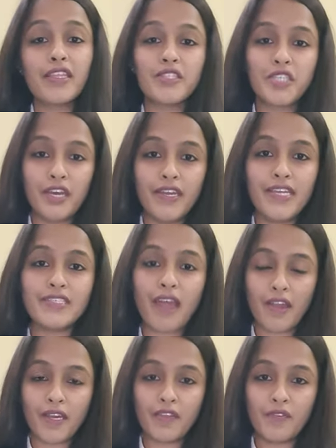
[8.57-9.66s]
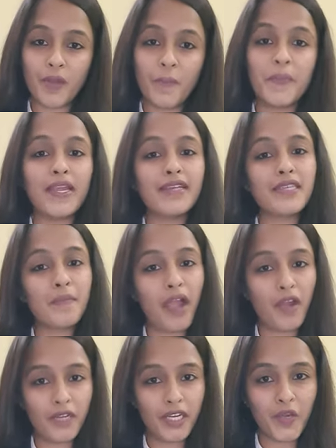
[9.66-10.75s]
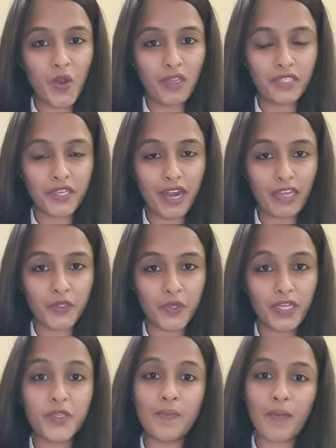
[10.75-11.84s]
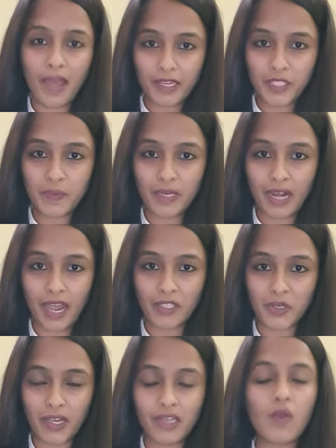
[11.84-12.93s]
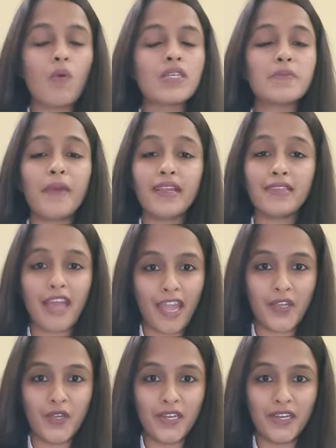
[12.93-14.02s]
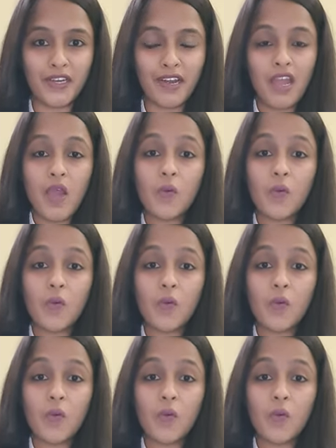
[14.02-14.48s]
The journey starting from BSc Biotechnology graduate to Management graduate was spectacular.